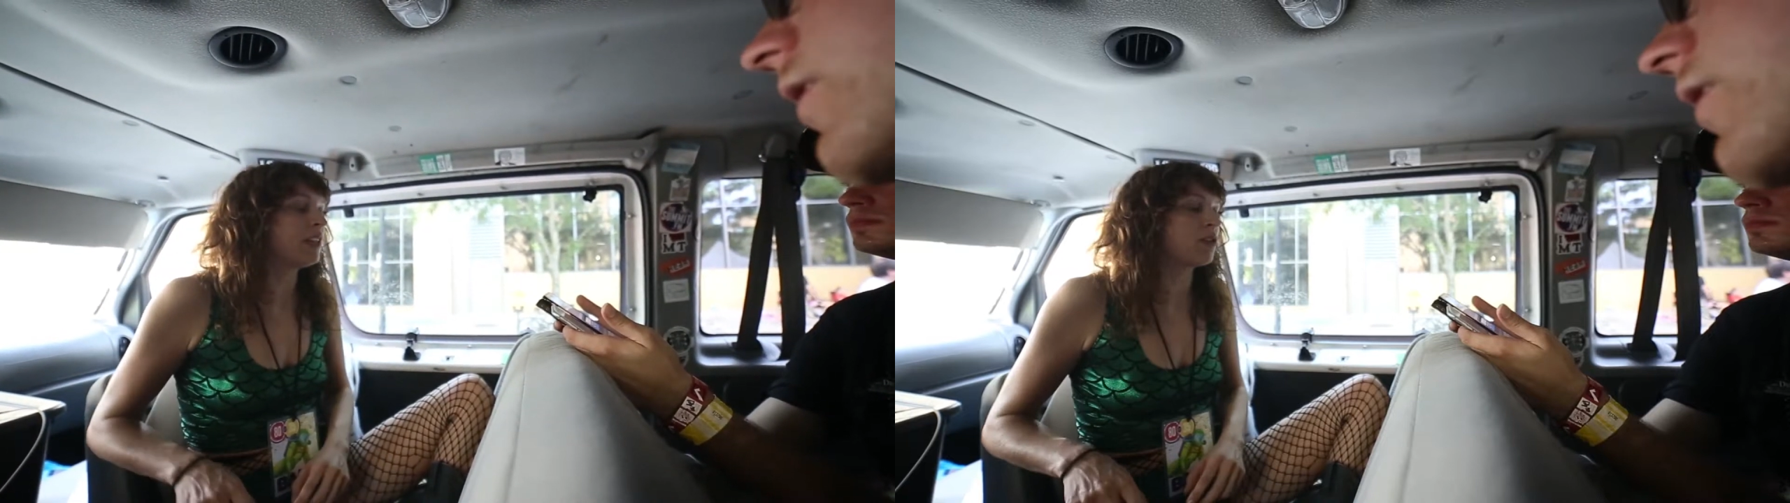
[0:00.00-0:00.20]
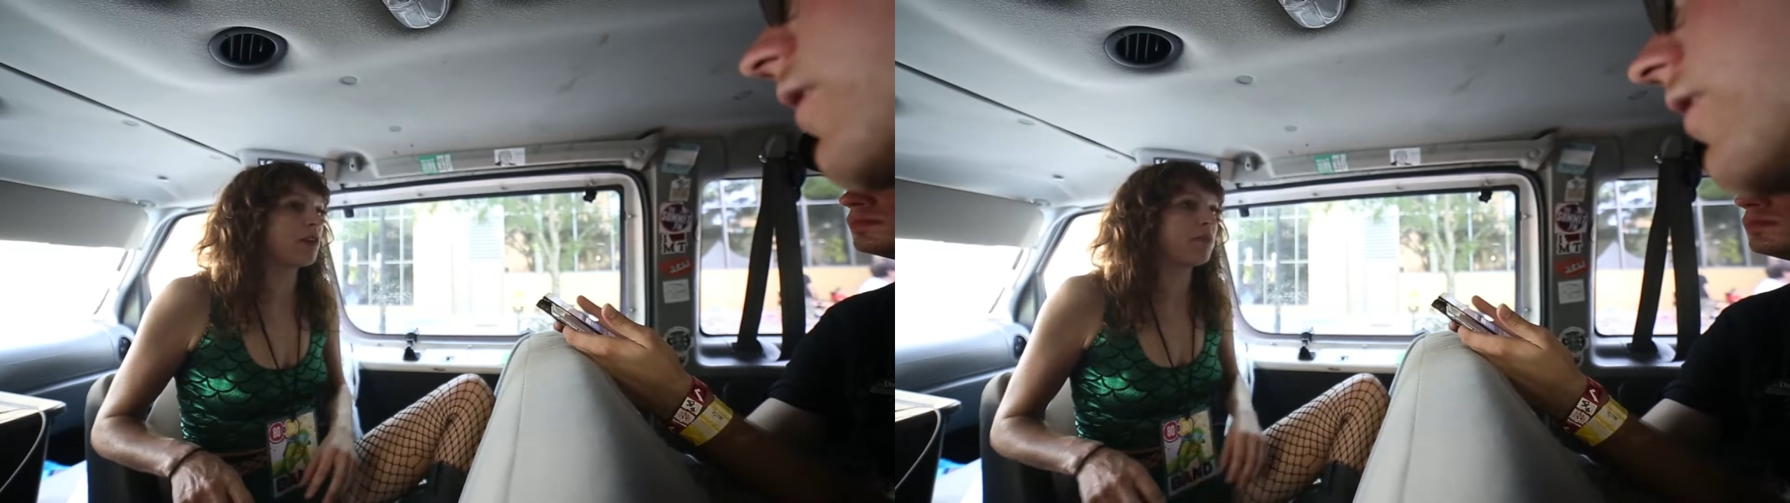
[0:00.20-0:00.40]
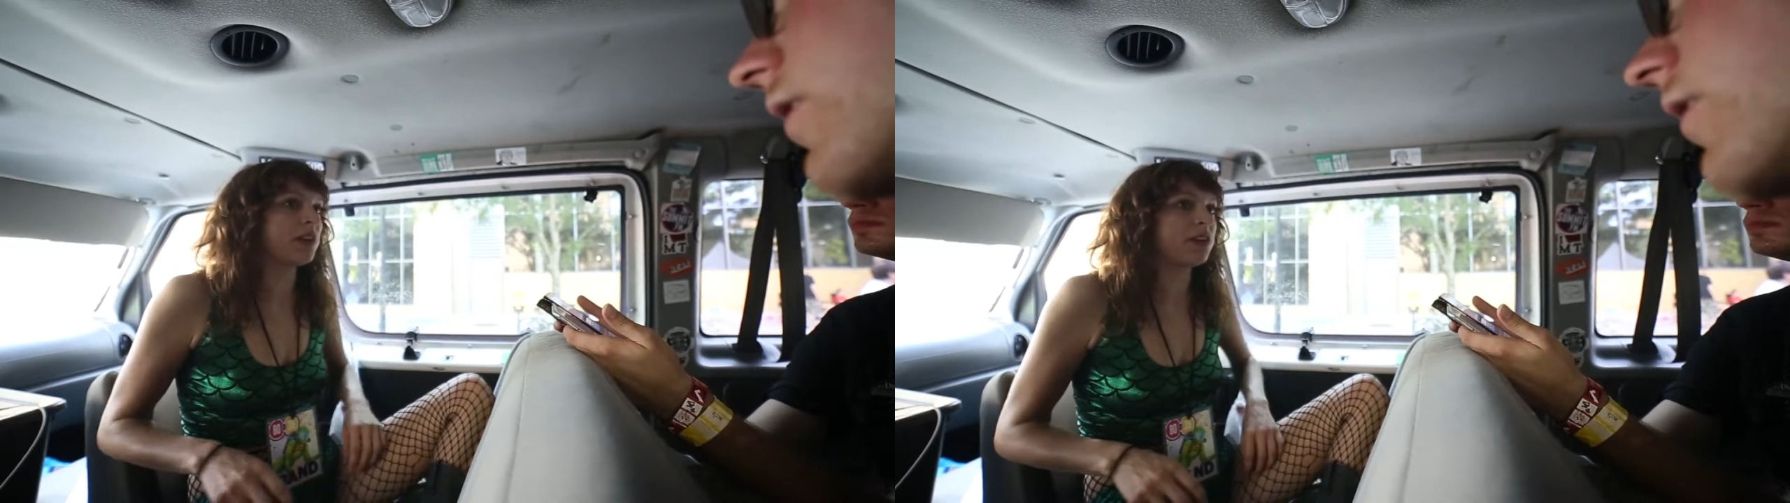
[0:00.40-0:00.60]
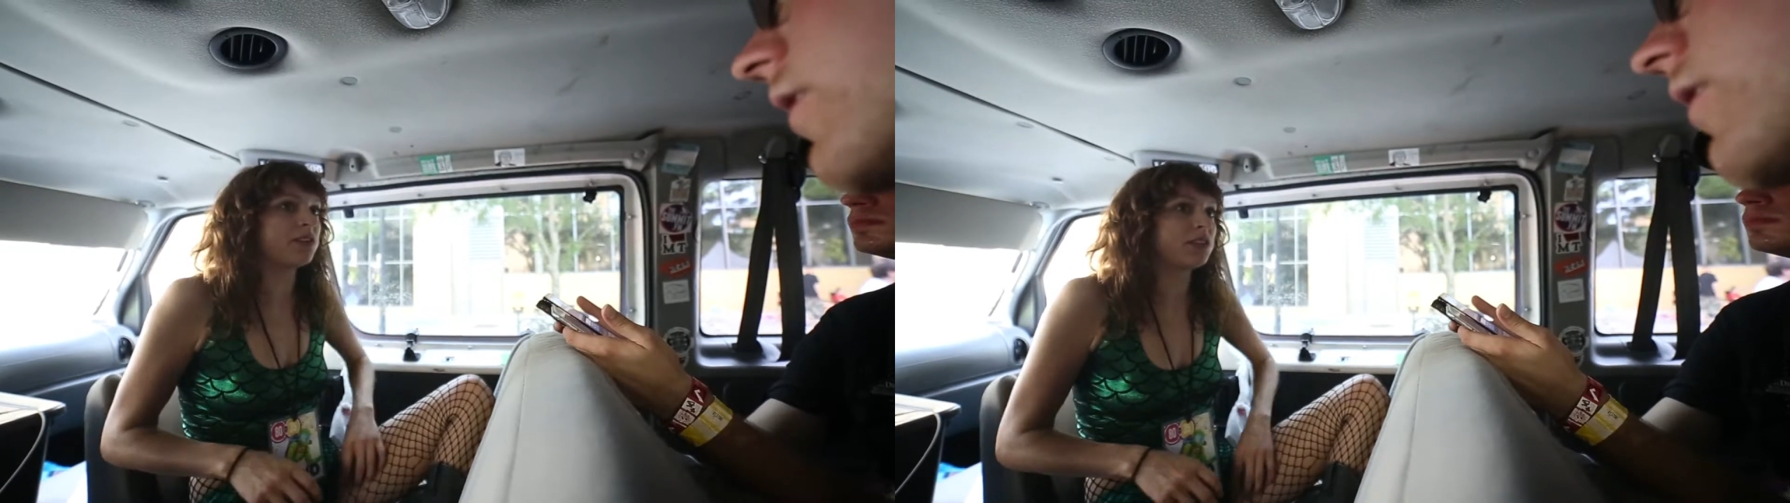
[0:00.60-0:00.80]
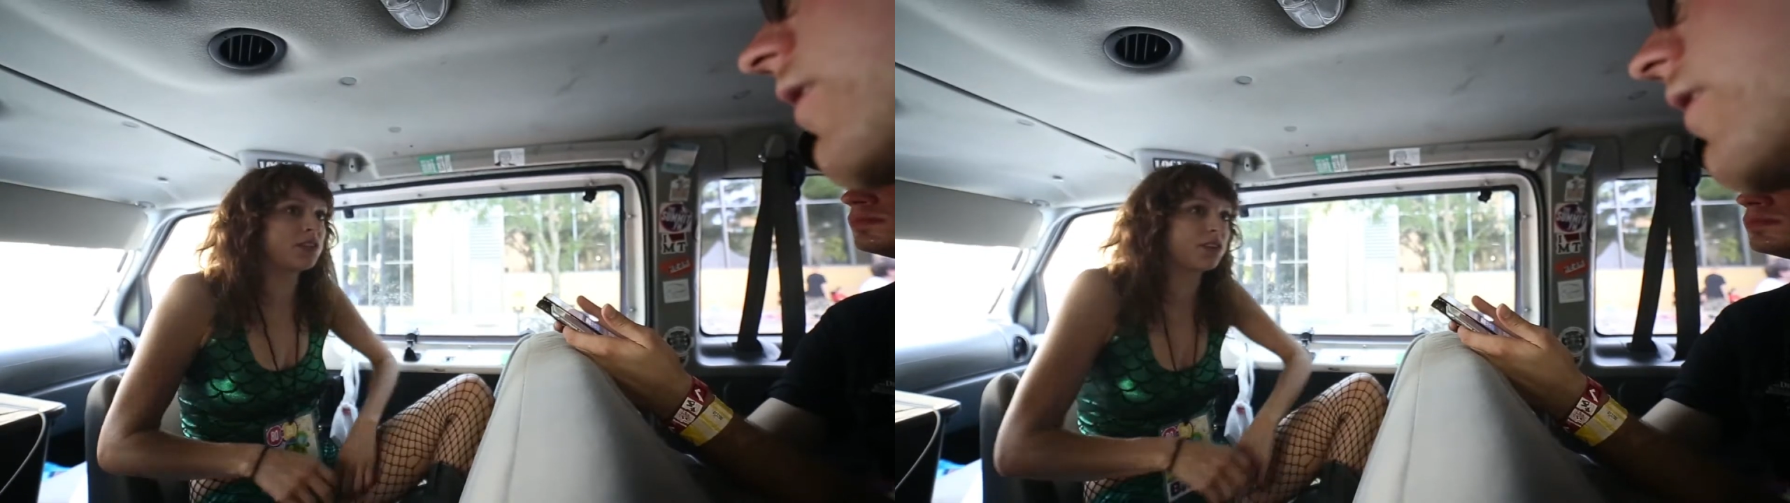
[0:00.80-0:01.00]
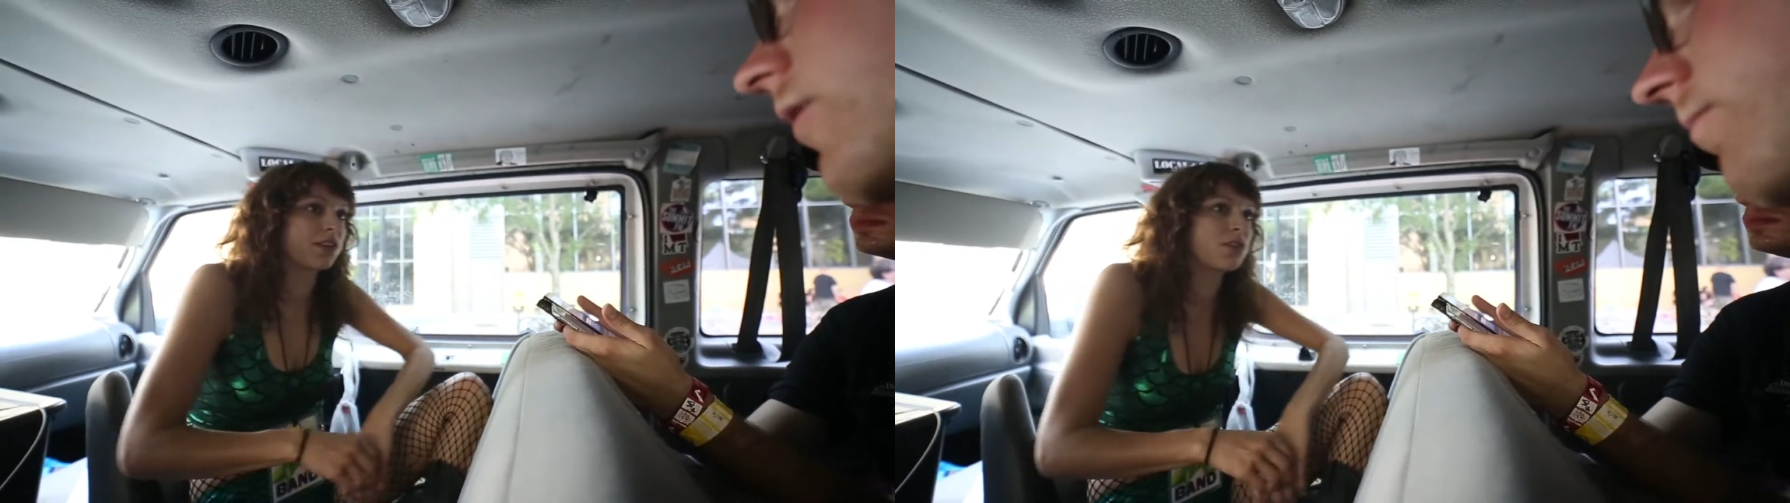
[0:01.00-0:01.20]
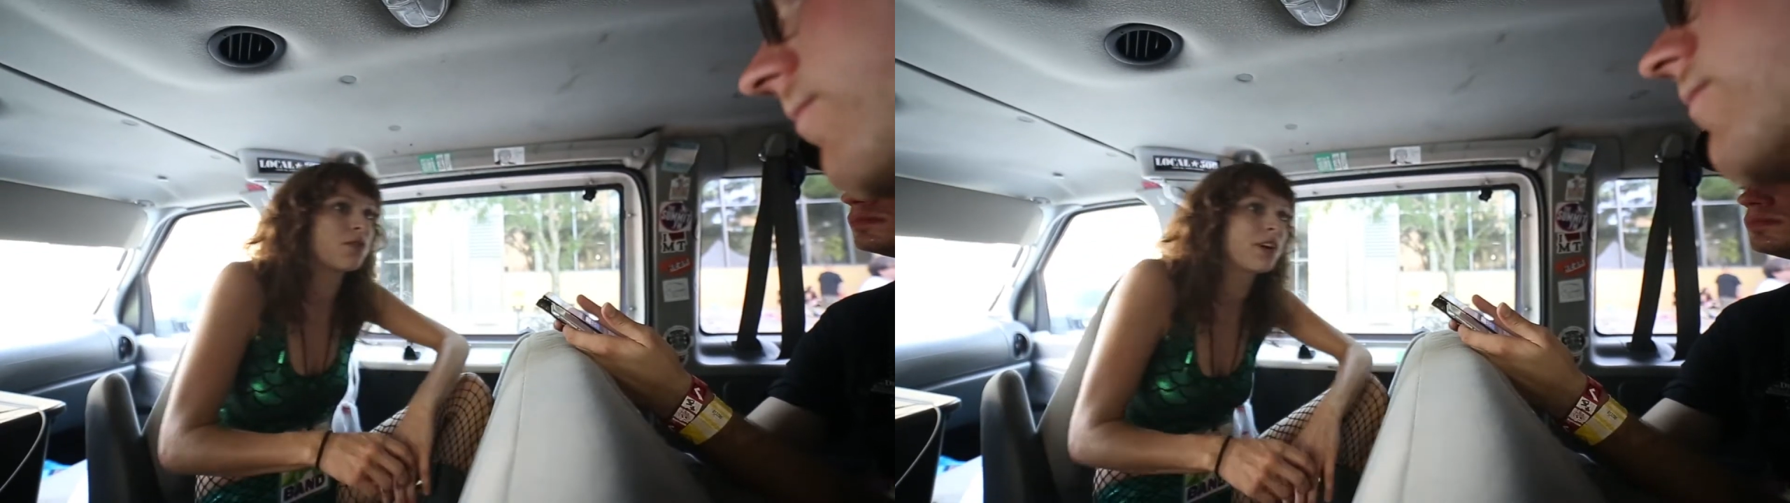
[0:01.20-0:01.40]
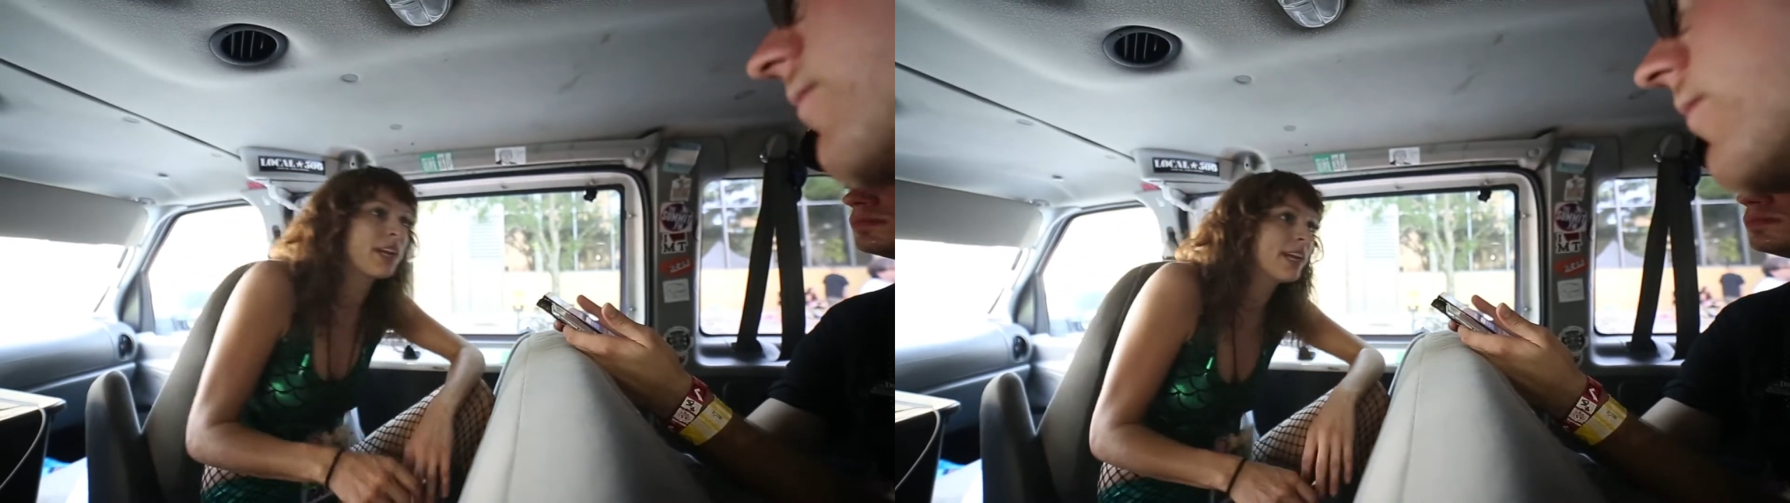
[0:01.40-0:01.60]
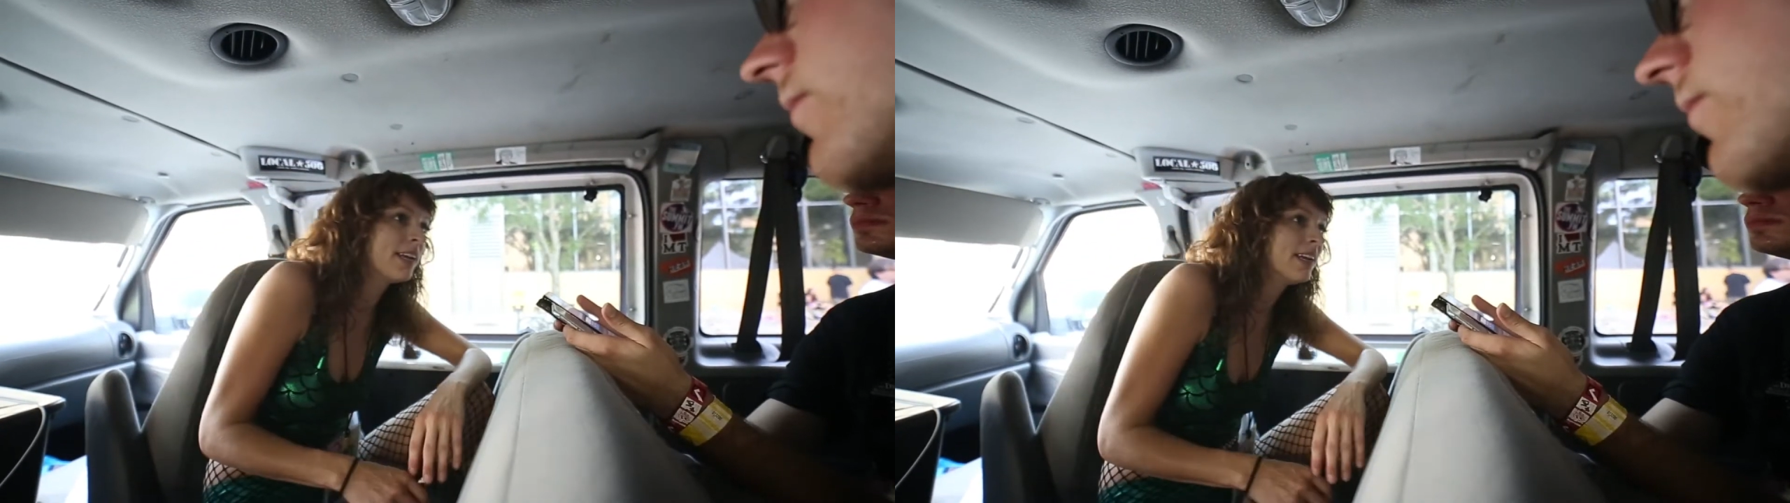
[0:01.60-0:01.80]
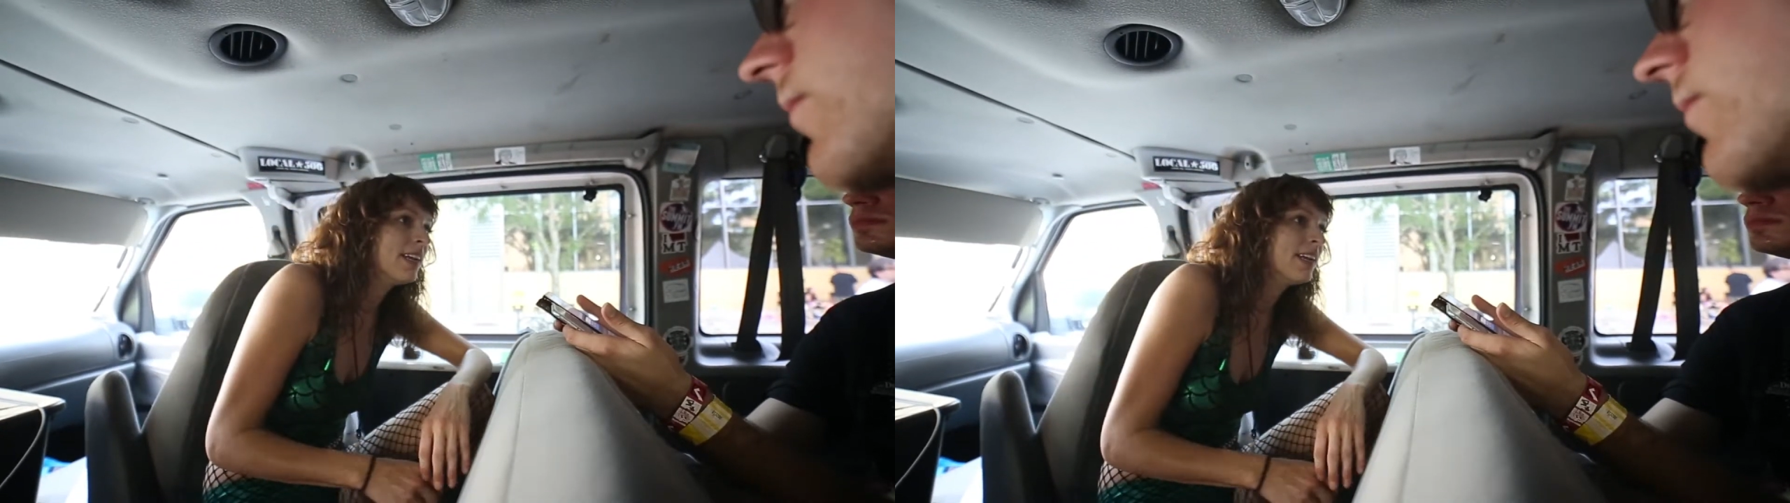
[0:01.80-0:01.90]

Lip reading: the equipment used to record it.